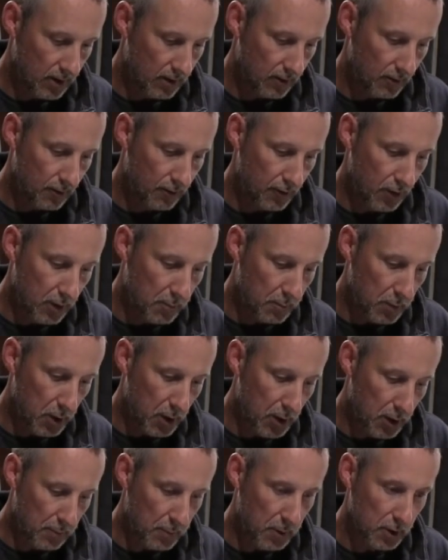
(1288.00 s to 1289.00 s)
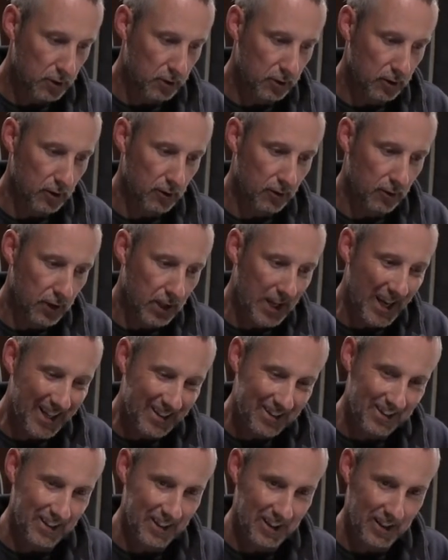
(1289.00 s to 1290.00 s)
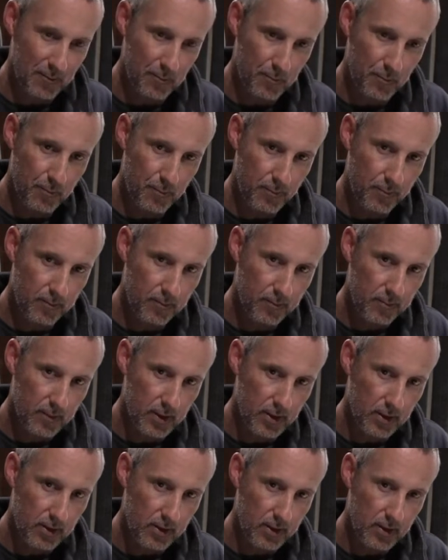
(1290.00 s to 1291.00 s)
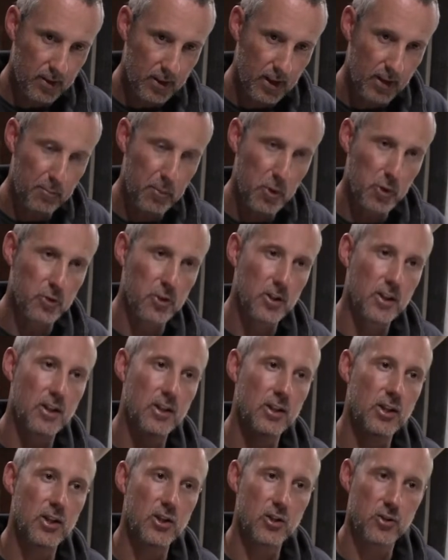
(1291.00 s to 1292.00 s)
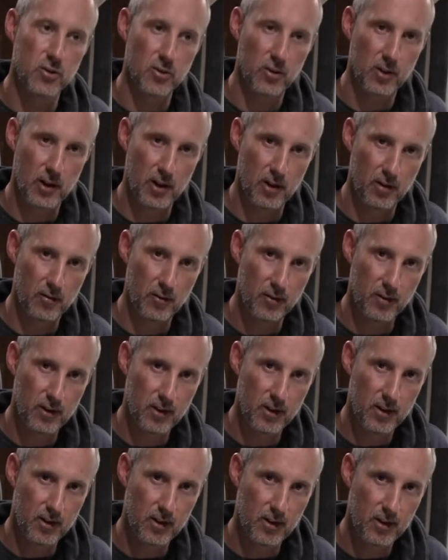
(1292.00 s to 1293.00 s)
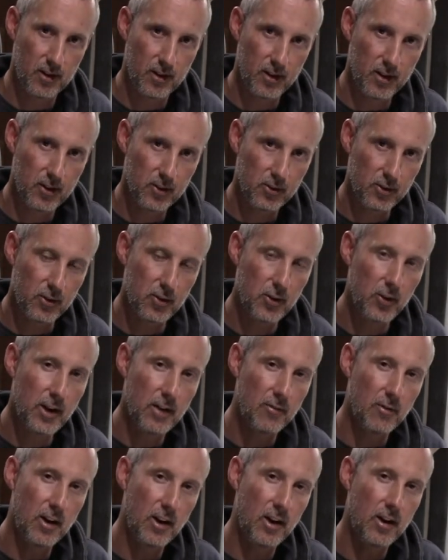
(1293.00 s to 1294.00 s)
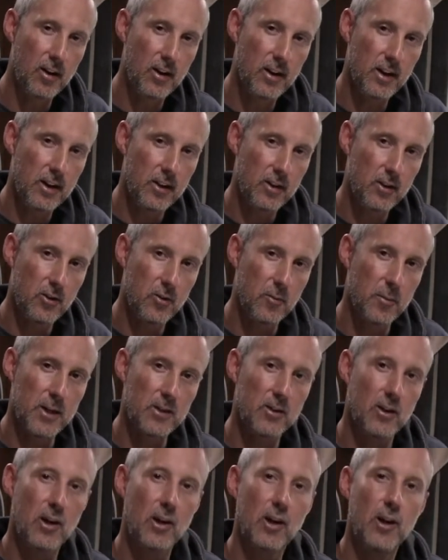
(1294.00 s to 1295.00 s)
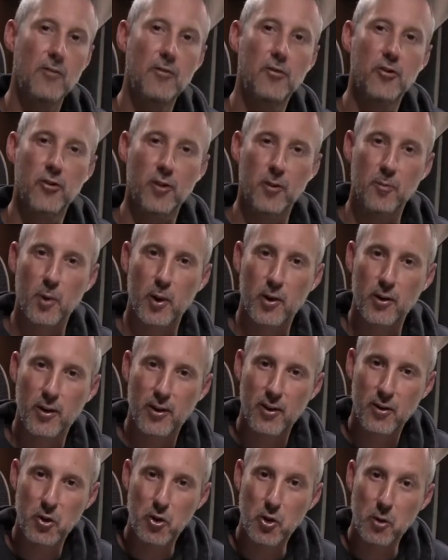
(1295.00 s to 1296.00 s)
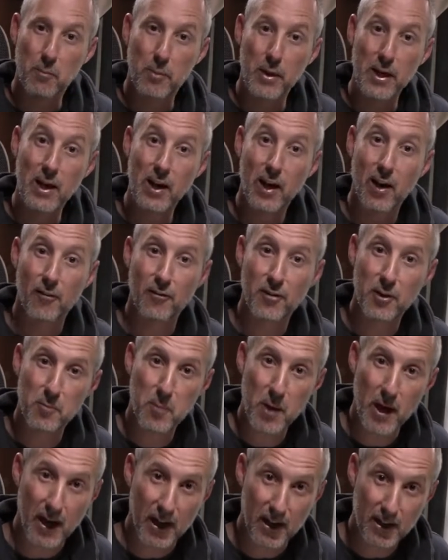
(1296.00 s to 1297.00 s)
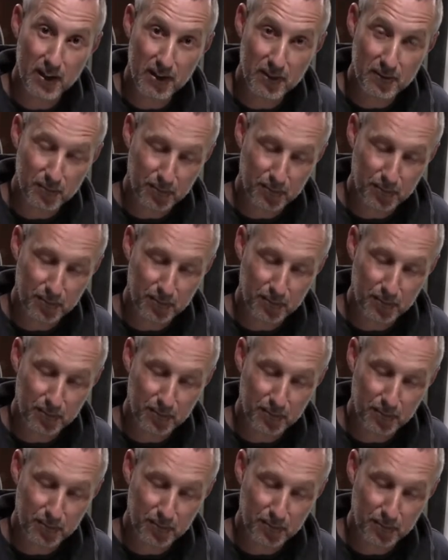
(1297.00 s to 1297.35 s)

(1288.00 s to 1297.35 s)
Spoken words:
for the purpose of getting it. That puts a condition on love. So you're not meant to love someone to be loved back.